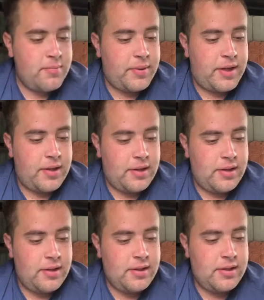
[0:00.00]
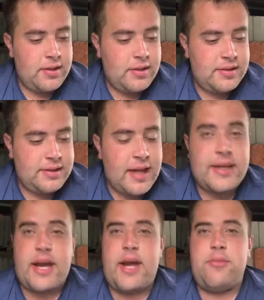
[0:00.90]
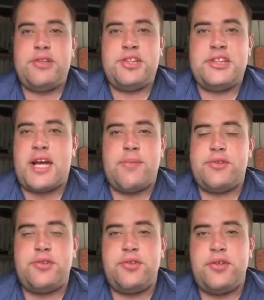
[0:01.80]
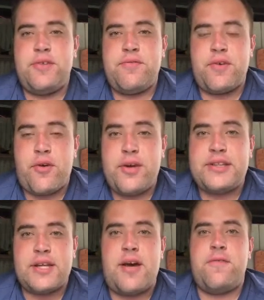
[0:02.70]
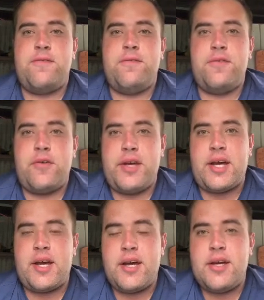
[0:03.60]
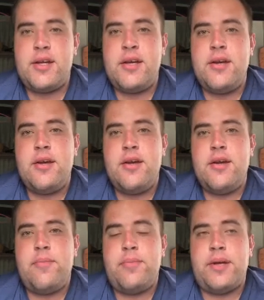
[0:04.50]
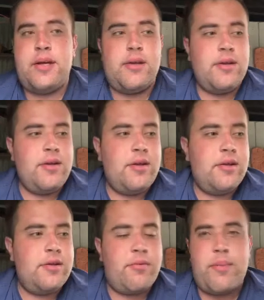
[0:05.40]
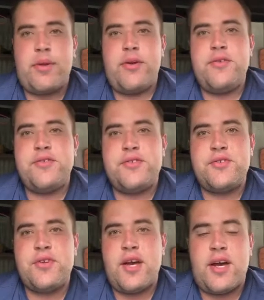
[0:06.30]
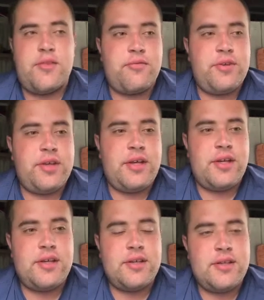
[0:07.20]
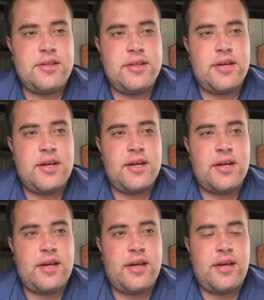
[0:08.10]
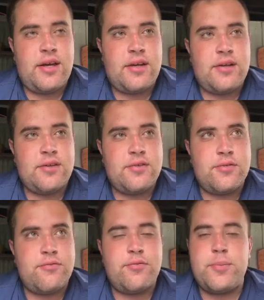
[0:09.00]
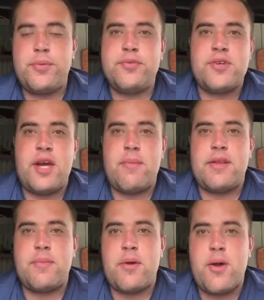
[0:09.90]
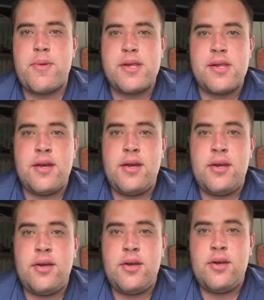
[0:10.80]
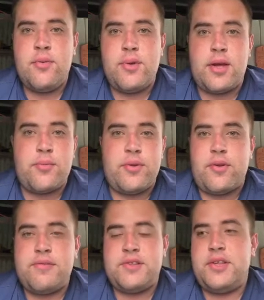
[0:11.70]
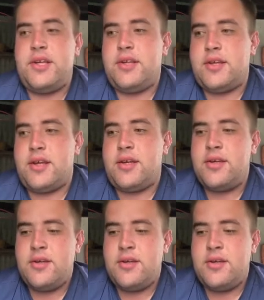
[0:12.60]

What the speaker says: But that game was just absolutely very tough, very hard. But the Rabbitohs aren't really a good football team at the moment. Like, with obviously, like,